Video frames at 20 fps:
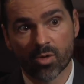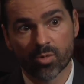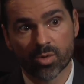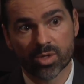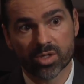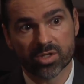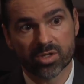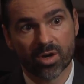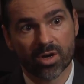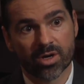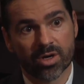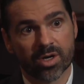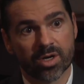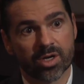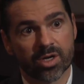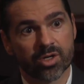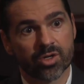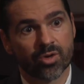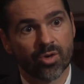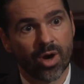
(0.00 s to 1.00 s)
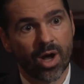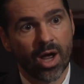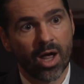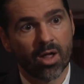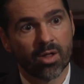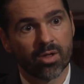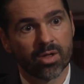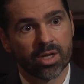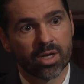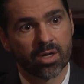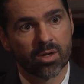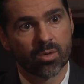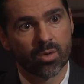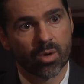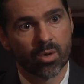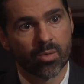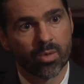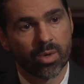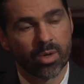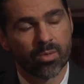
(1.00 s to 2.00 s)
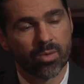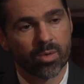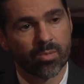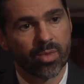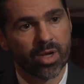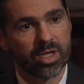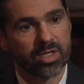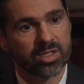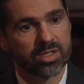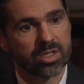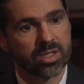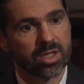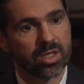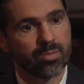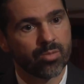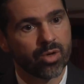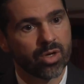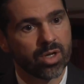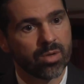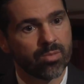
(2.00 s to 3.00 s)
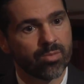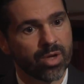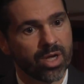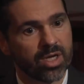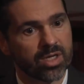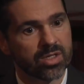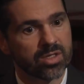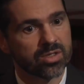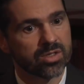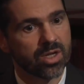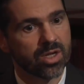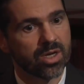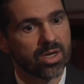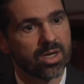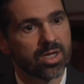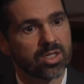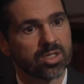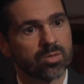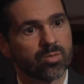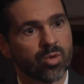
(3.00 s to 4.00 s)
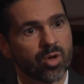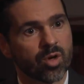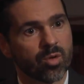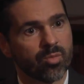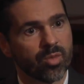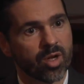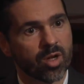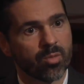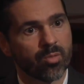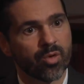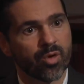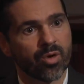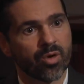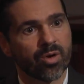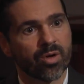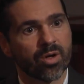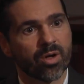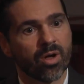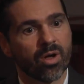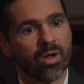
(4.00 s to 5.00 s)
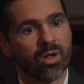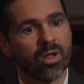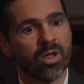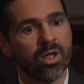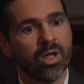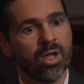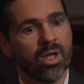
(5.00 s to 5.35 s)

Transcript: We started a trial here where we were basically putting patients on an experimental protocol